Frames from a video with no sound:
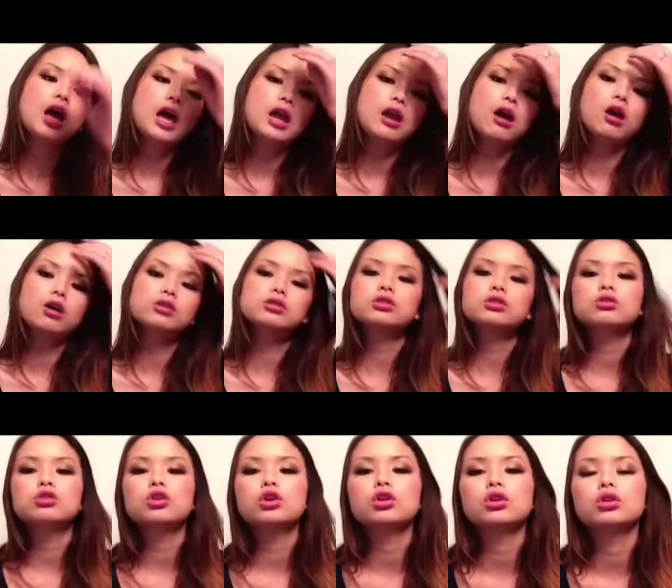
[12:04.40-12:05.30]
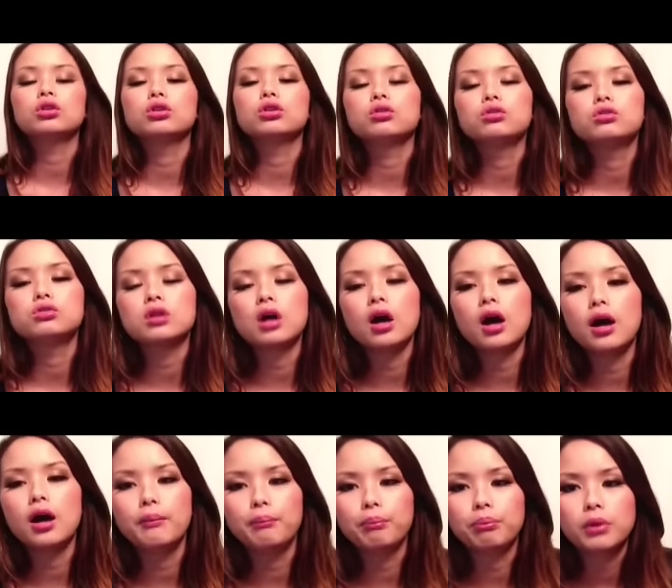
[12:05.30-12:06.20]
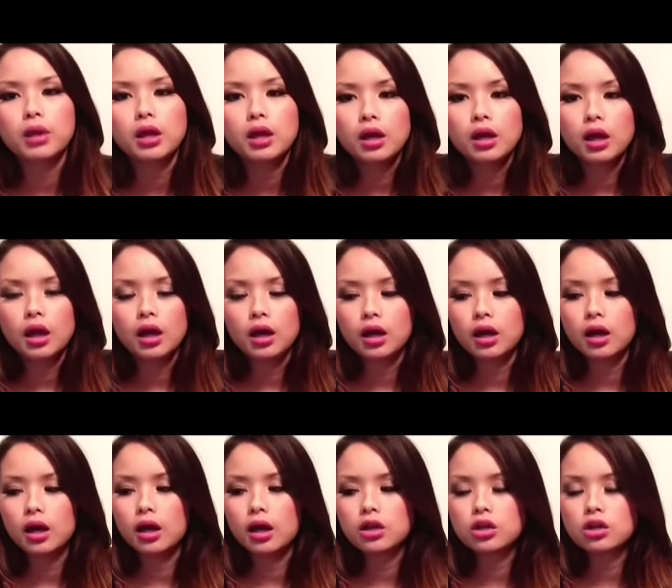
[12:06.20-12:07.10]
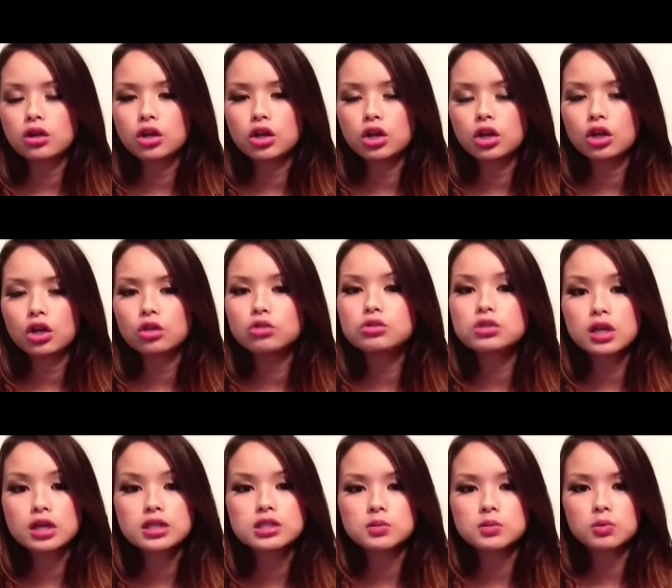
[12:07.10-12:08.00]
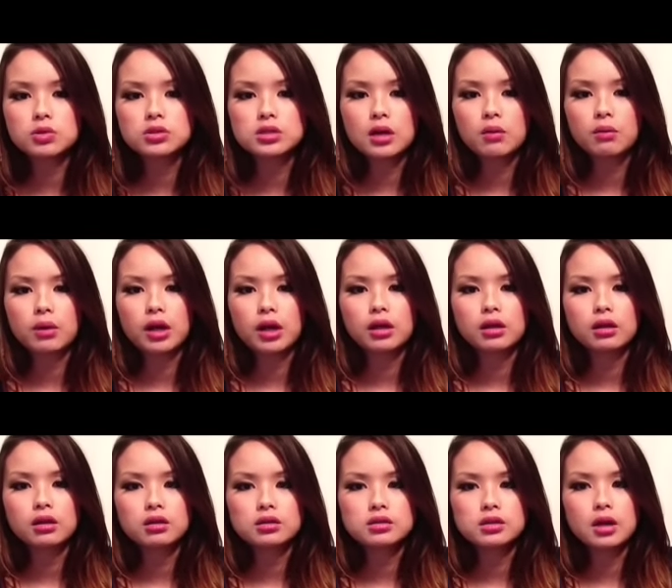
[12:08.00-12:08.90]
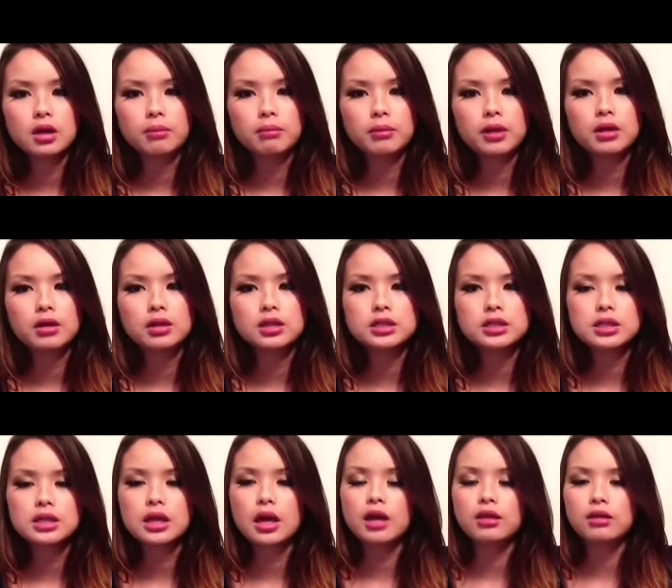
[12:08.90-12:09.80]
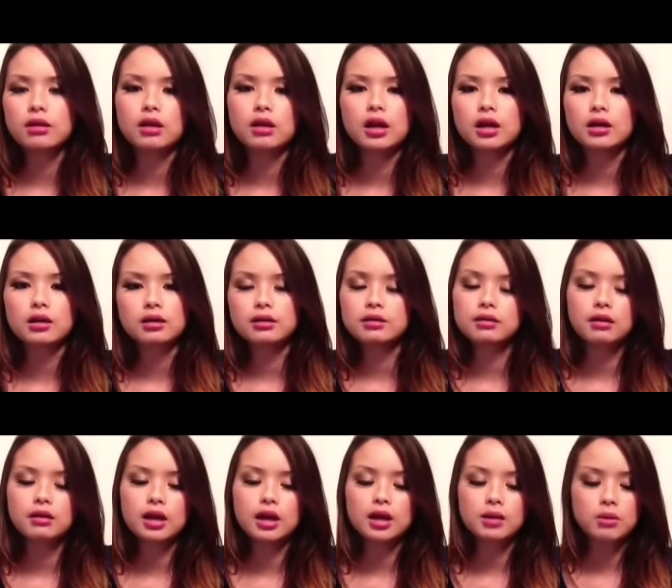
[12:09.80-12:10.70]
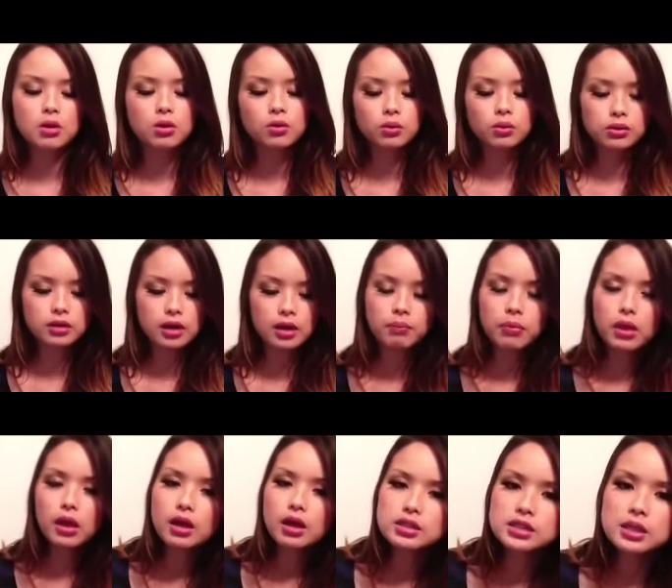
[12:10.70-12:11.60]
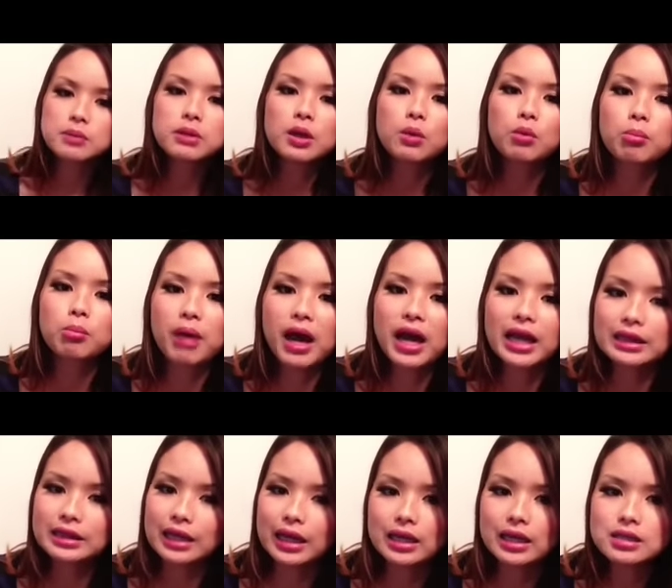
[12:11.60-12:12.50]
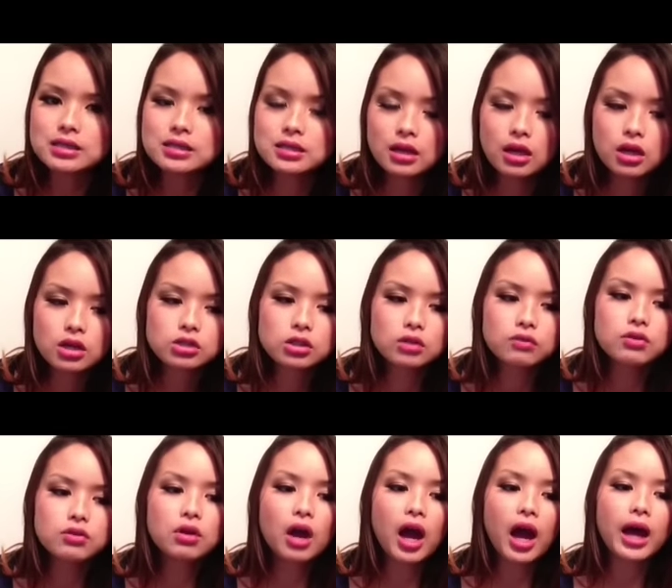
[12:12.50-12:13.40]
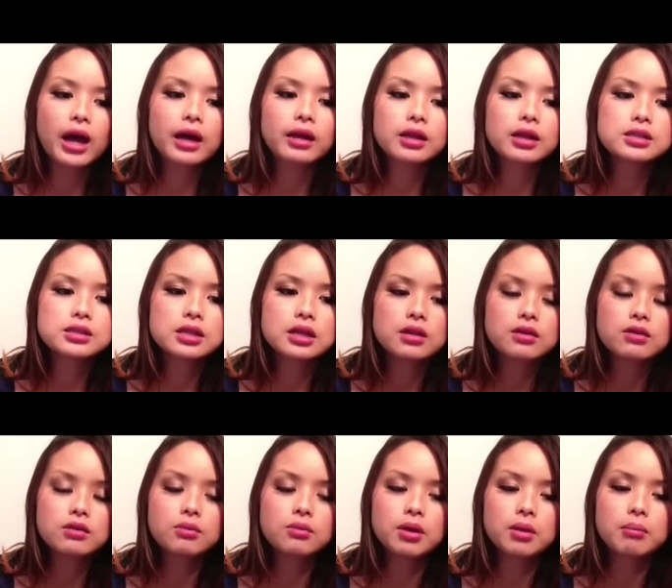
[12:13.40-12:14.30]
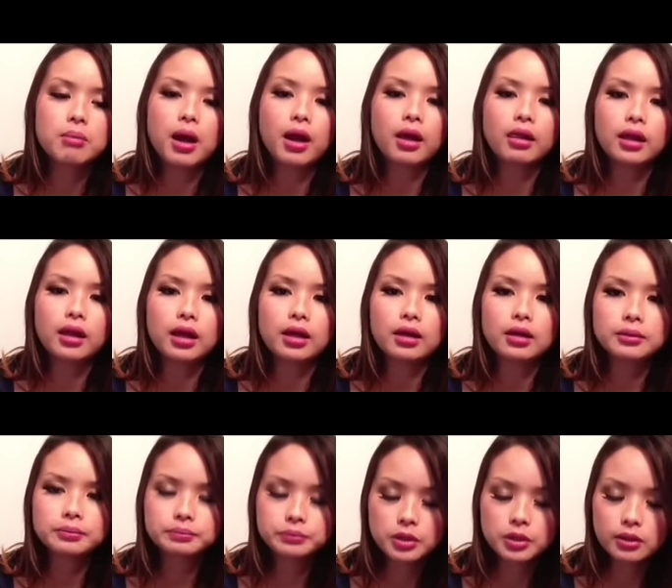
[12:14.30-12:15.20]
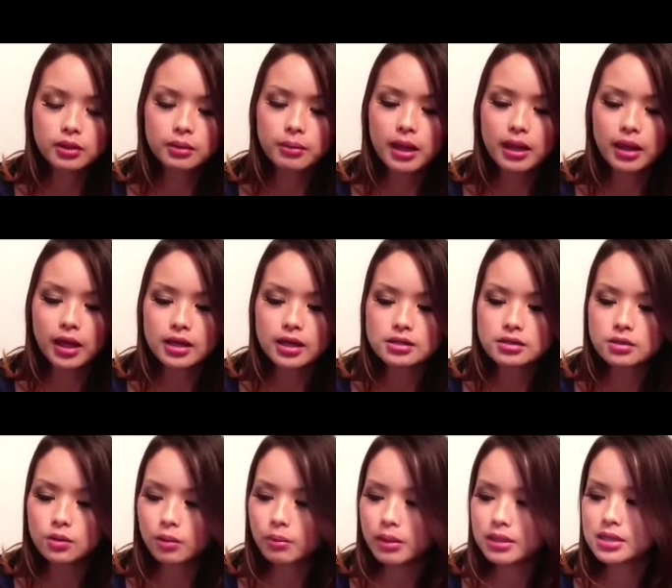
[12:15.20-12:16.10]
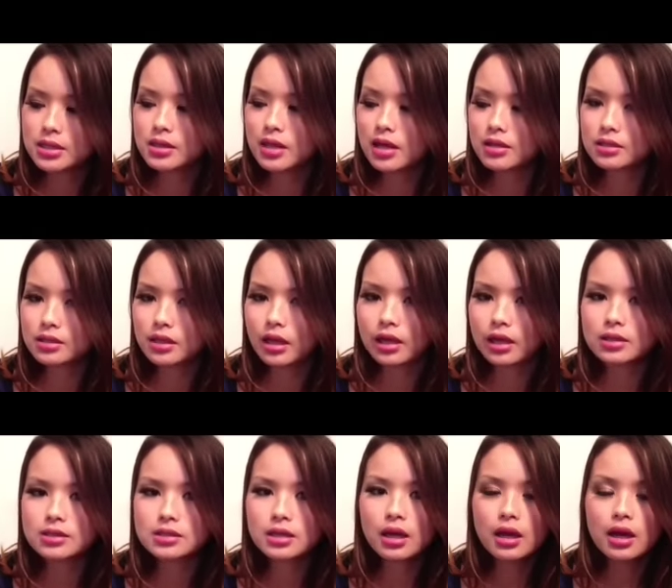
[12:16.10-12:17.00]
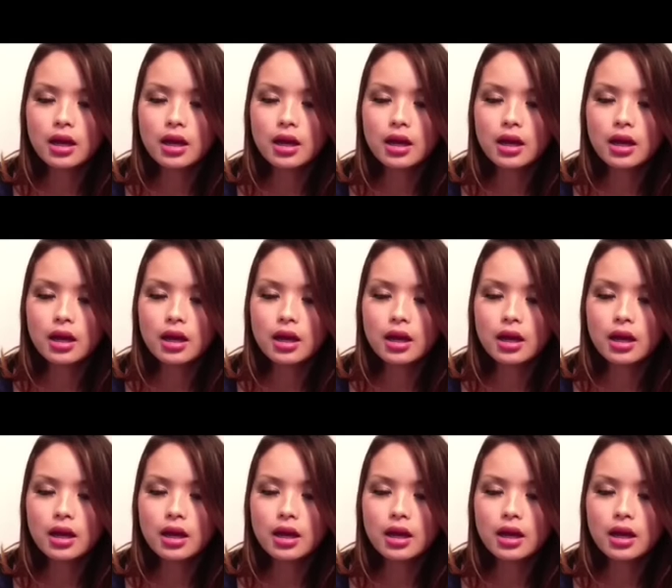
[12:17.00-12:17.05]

and also you're going to lose um, uh, you know you're going to lose customers that way because um, they're going to see that and they're not going to they're not going to be cool with it same thing with buying likes so if you have let's say you want to buy a like you want to buy likes you want to buy 10000 likes